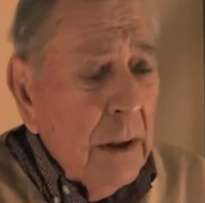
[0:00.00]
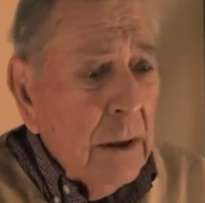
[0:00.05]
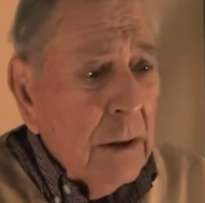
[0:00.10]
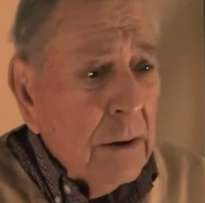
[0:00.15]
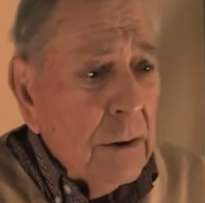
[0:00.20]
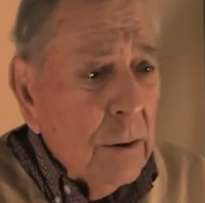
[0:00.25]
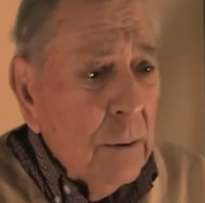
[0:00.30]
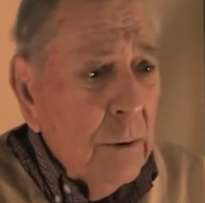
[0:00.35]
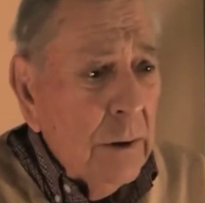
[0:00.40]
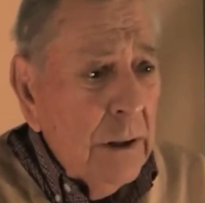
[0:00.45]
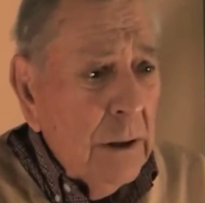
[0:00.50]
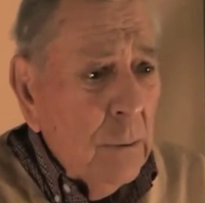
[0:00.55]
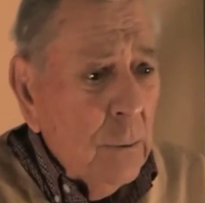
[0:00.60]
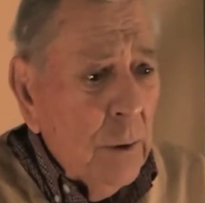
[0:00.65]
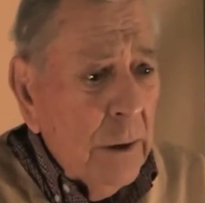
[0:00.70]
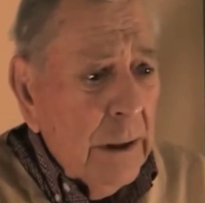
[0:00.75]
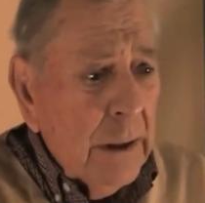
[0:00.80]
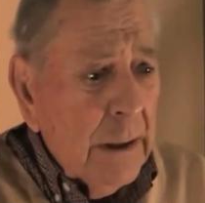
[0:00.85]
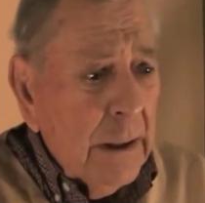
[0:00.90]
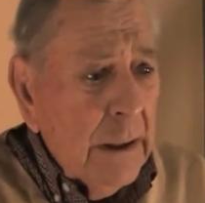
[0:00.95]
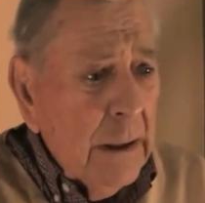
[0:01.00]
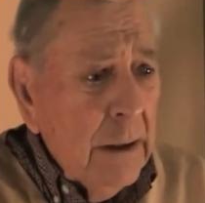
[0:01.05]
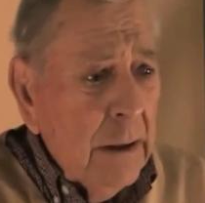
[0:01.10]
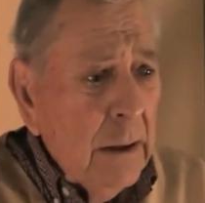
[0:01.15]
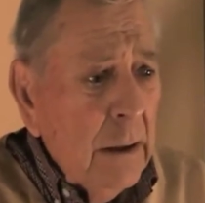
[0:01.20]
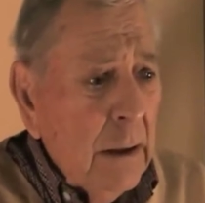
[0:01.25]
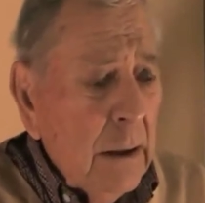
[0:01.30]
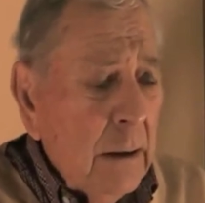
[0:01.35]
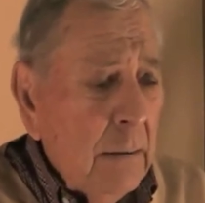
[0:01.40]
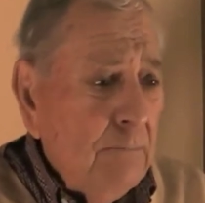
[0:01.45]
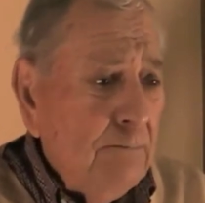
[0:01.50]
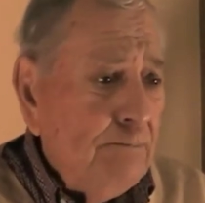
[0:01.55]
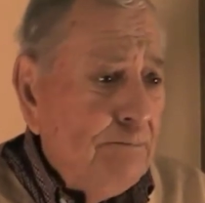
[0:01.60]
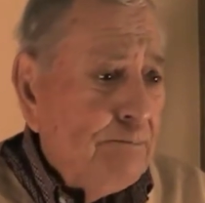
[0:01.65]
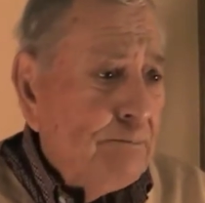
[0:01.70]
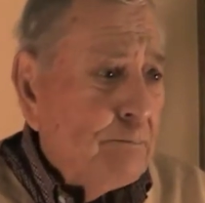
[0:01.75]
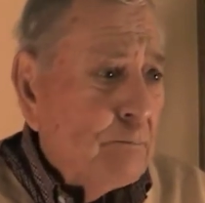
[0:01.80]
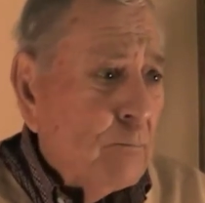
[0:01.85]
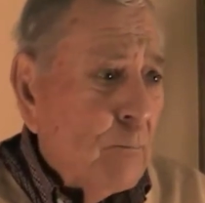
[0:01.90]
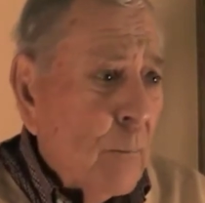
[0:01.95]
So anyway, then
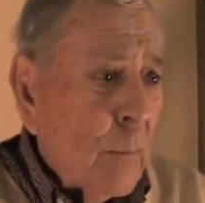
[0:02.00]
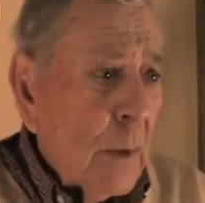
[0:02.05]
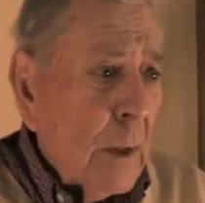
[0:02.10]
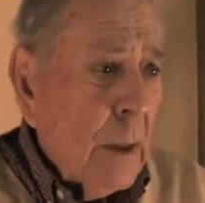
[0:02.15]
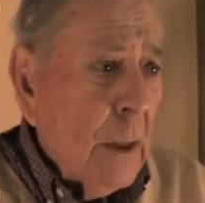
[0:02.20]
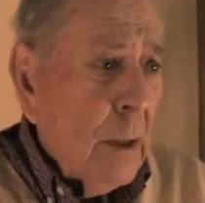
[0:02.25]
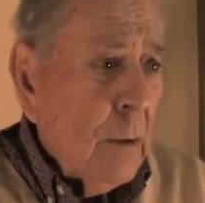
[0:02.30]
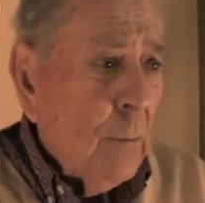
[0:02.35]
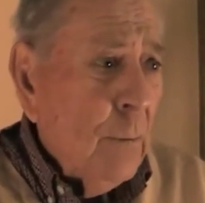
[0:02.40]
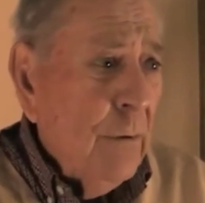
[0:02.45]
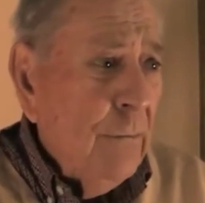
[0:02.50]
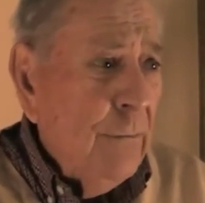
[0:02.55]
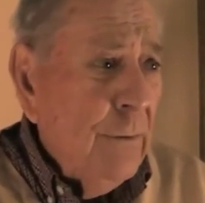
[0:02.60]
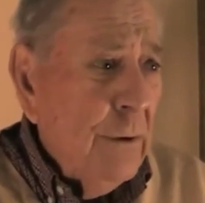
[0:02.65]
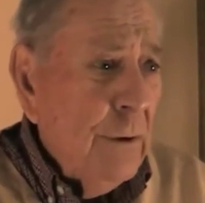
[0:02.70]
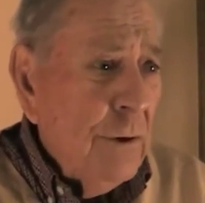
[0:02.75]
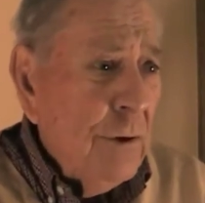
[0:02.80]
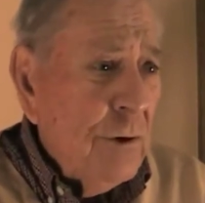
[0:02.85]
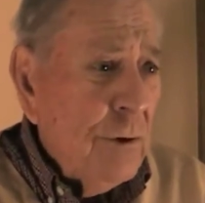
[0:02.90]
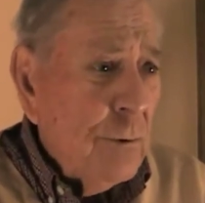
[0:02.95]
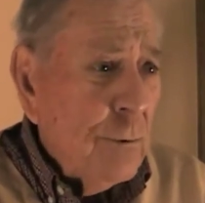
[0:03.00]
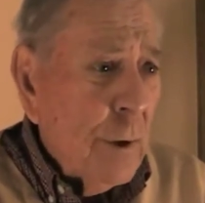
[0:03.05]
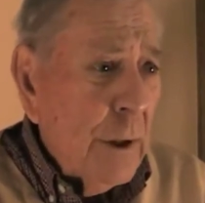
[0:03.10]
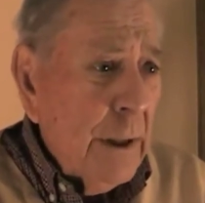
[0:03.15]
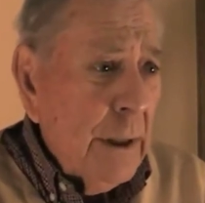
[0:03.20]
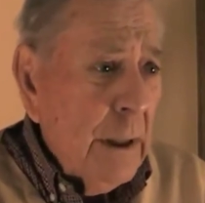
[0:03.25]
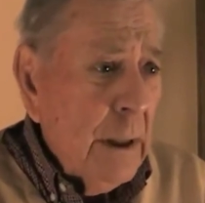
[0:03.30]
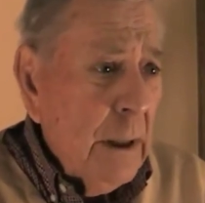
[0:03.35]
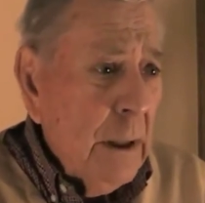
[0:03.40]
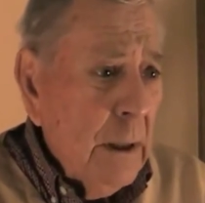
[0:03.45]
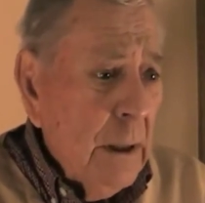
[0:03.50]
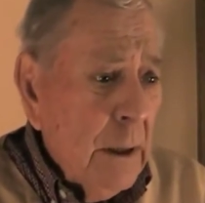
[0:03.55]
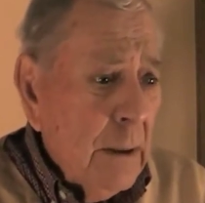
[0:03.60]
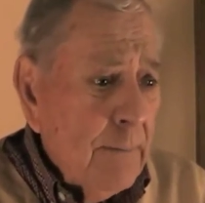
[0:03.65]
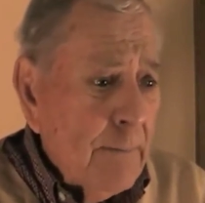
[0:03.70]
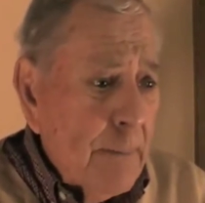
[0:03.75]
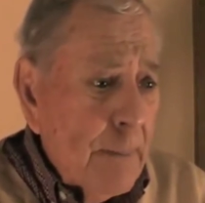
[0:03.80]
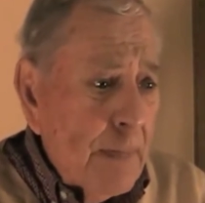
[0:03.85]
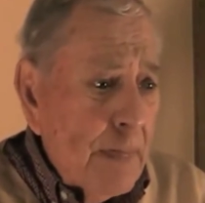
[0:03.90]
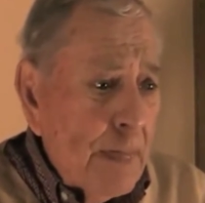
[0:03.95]
we finished training.
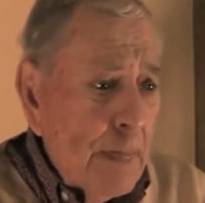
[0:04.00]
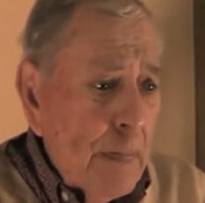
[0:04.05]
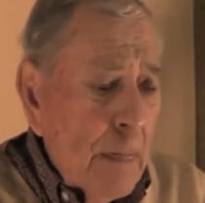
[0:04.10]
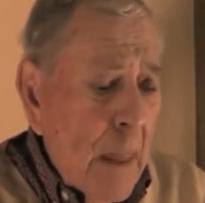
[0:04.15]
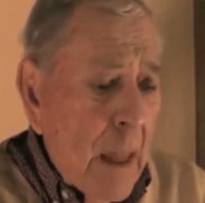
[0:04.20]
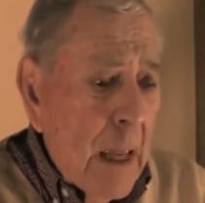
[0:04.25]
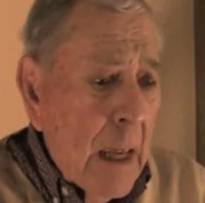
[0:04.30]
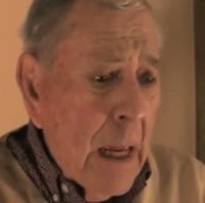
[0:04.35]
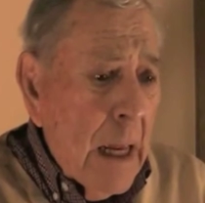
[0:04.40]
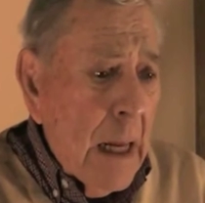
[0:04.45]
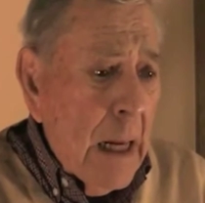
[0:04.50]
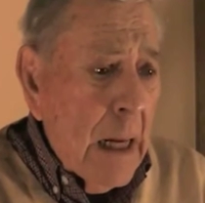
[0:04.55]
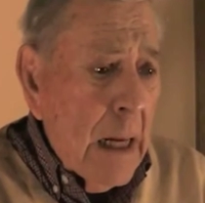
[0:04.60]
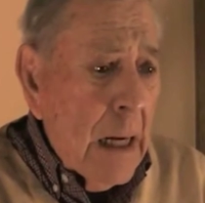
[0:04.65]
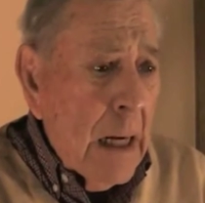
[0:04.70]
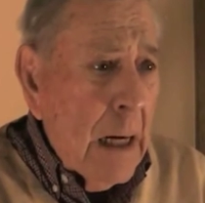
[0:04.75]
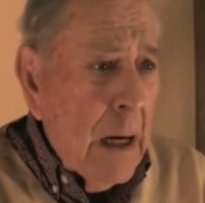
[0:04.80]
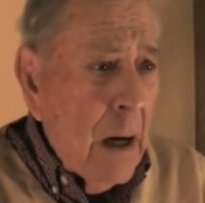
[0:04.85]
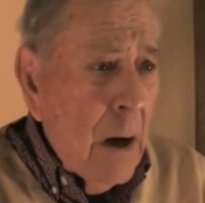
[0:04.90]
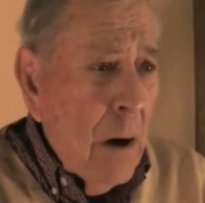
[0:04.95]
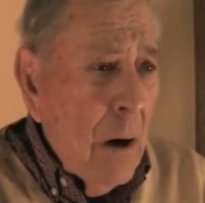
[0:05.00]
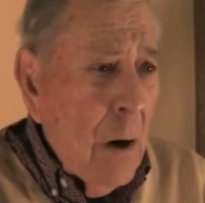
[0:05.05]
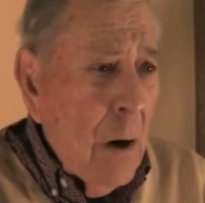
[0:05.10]
Could you mention one